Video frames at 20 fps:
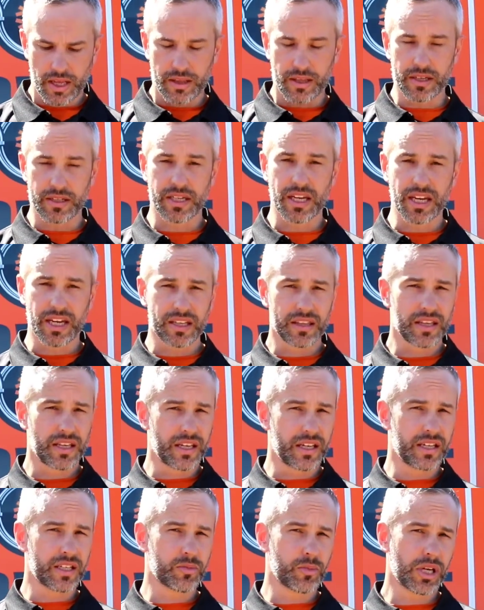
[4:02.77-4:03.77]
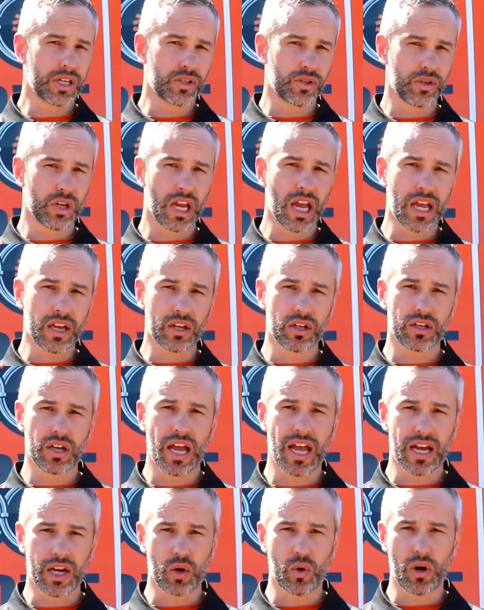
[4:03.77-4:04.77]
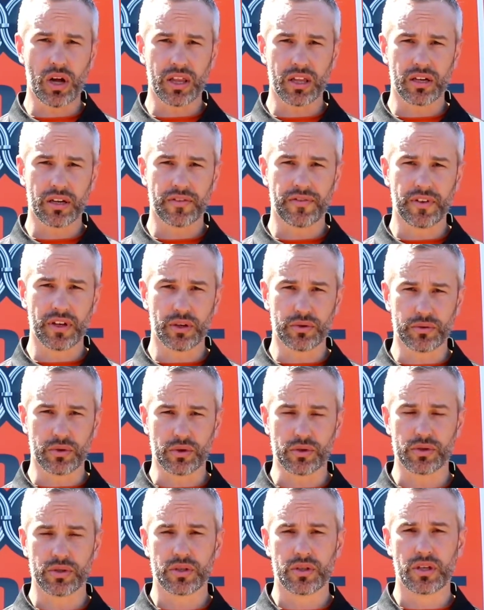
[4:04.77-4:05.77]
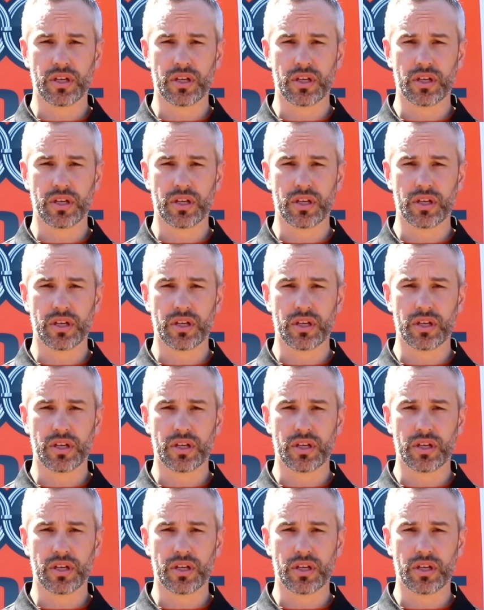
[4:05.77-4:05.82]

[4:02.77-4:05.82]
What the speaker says: The second thing is make sure you got good high quality filters.